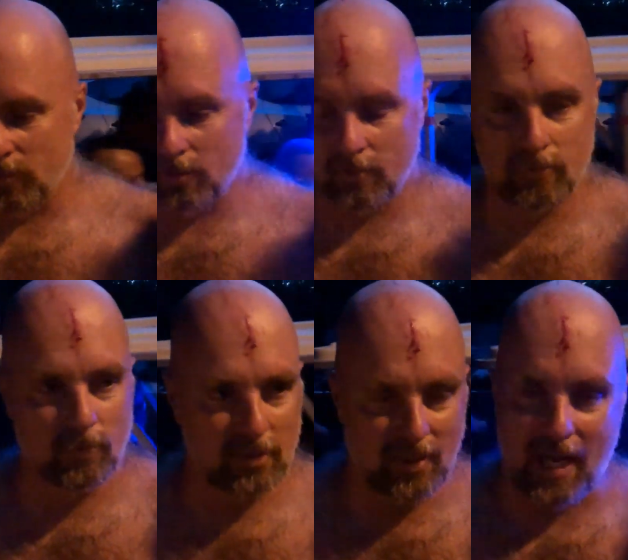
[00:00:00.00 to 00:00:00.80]
we're
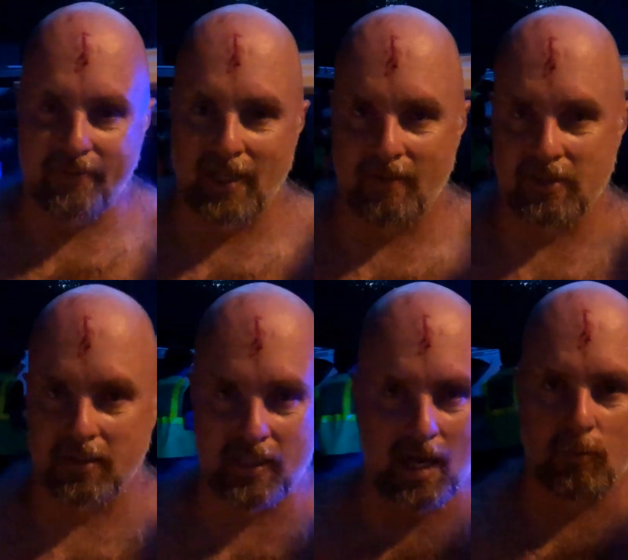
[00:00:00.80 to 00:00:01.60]
we're glad they gave us a
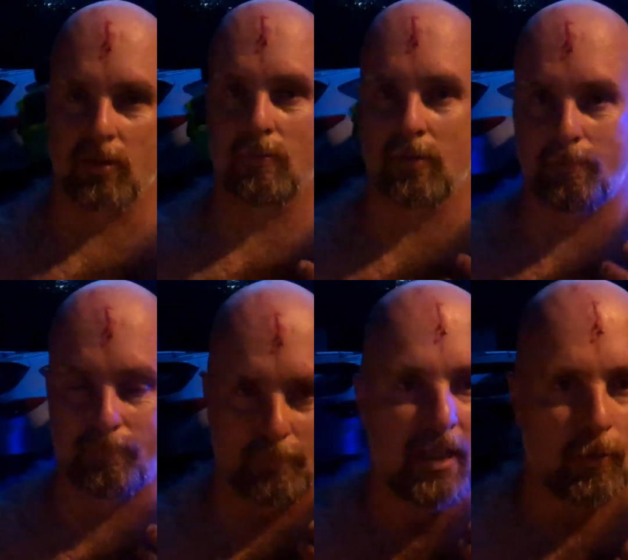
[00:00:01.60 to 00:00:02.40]
shot. We're
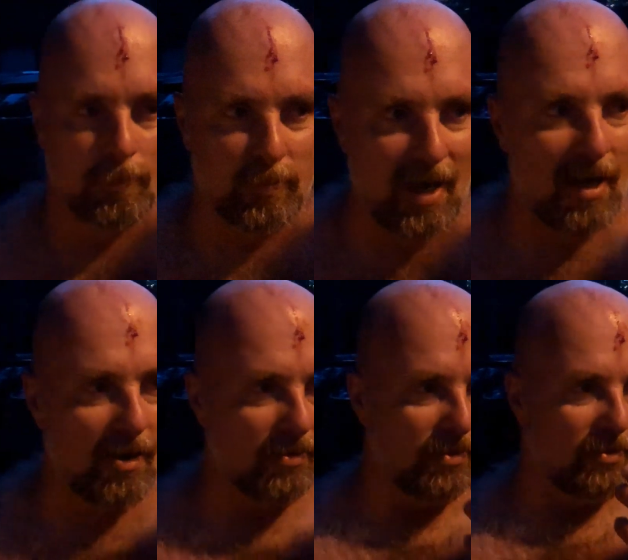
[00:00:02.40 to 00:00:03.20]
we're, we're
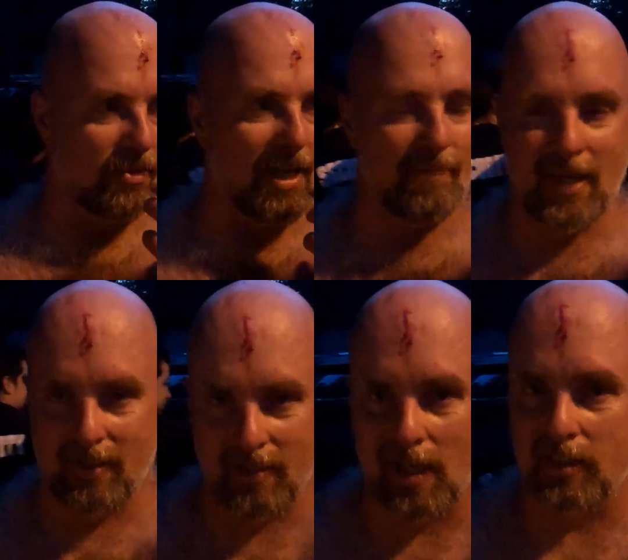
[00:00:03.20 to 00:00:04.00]
proud to have that
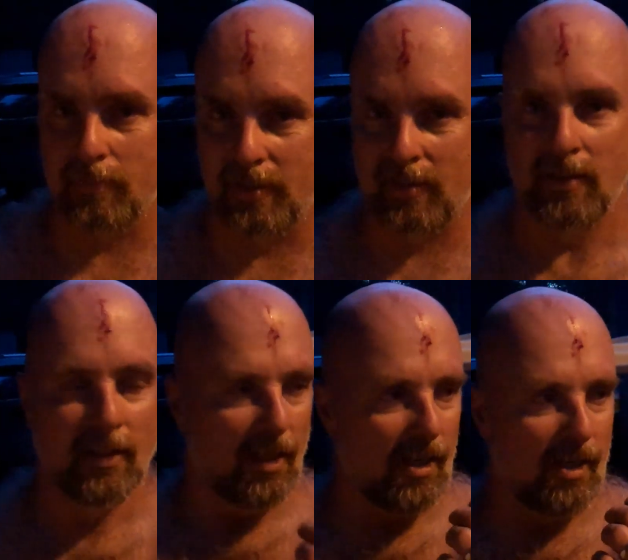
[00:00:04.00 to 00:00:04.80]
acknowledgement
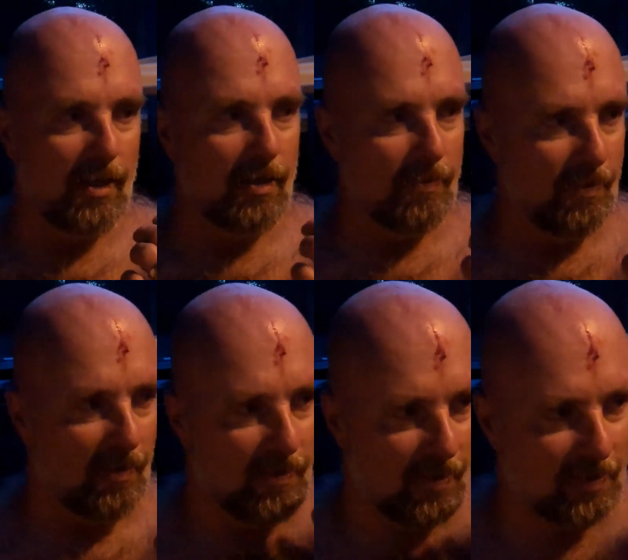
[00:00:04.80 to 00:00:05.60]
uh,
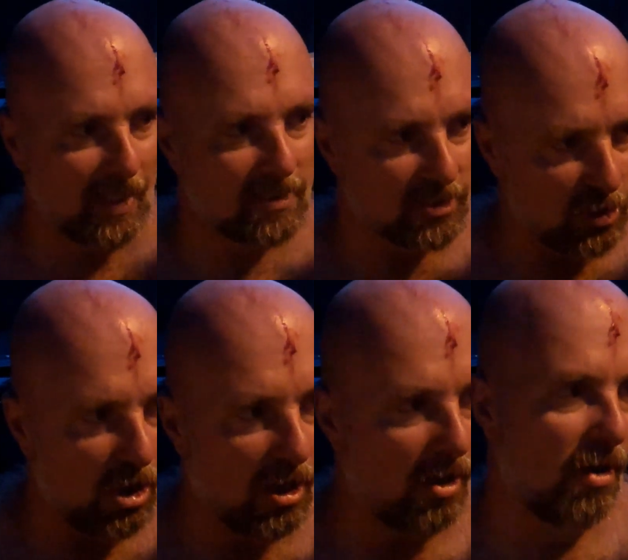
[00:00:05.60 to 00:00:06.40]
that they
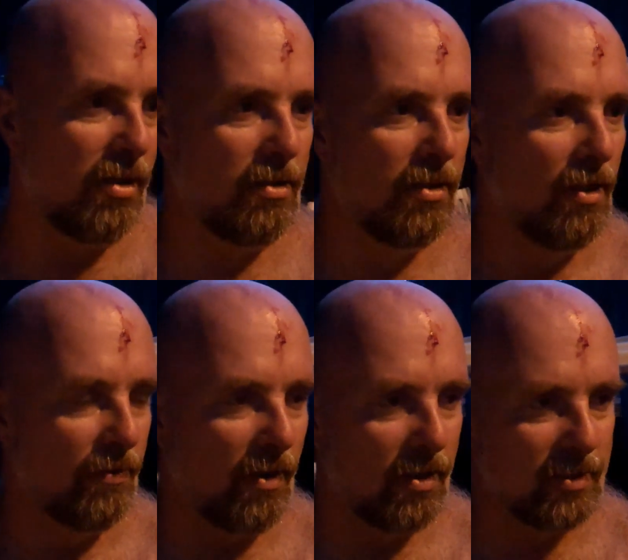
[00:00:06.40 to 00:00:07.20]
saw
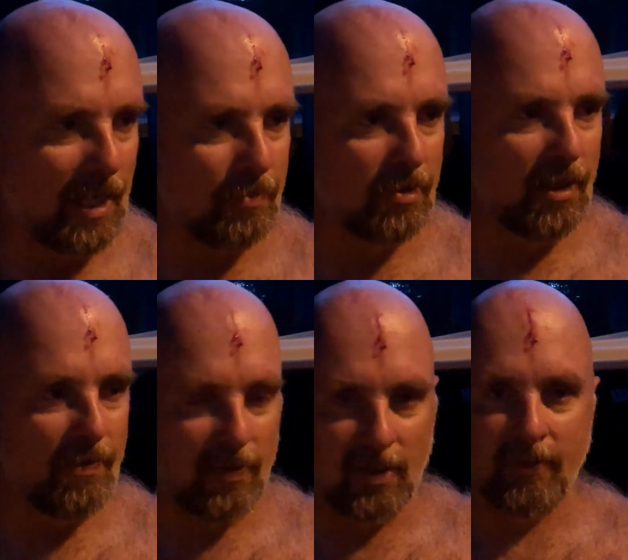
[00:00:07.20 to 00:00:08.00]
the hard labor
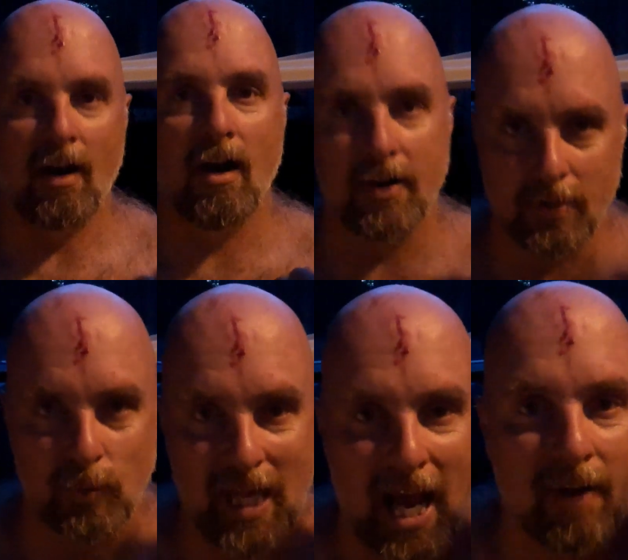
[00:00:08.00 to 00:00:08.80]
and the the heart that we
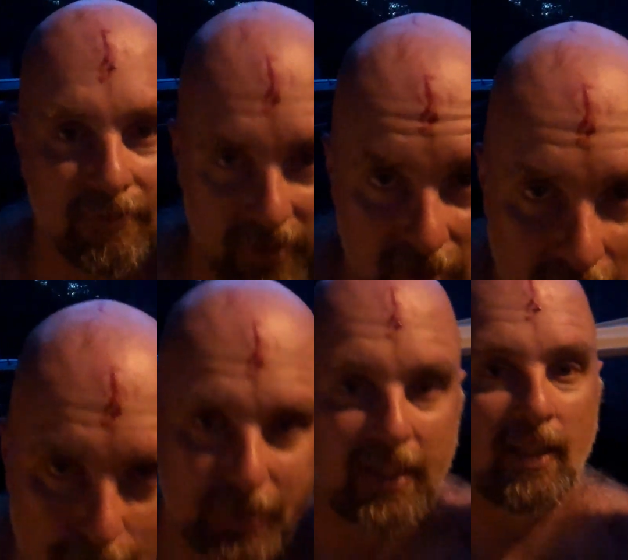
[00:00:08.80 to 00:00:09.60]
have for this
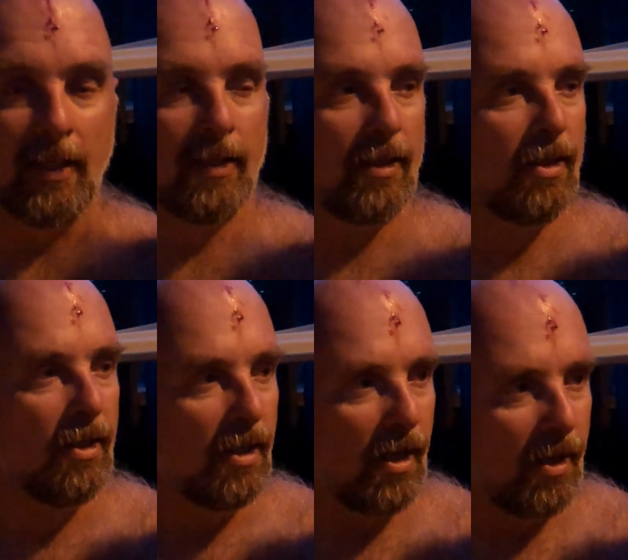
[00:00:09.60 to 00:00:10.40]
company.
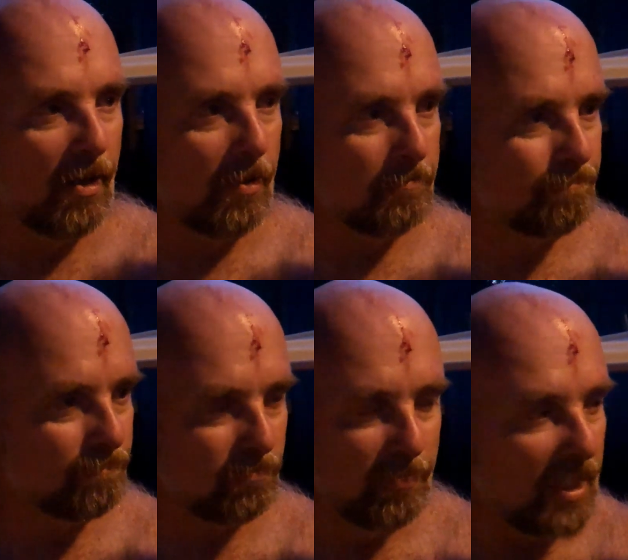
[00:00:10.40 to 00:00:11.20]
Um,
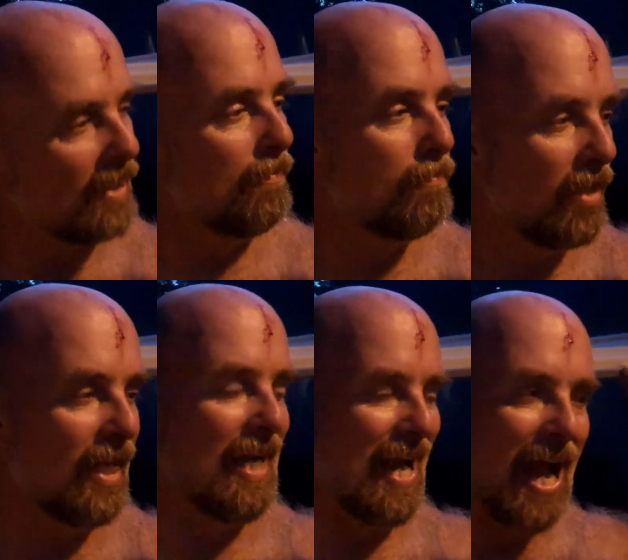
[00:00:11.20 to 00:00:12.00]
many
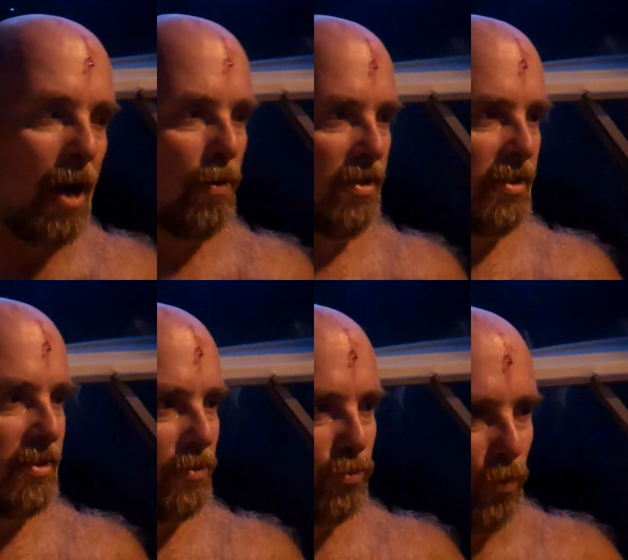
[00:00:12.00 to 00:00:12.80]
many hours
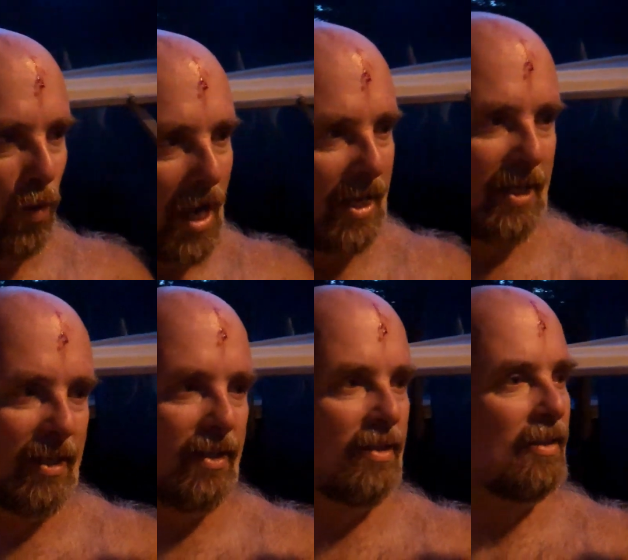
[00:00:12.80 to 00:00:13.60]
sweating.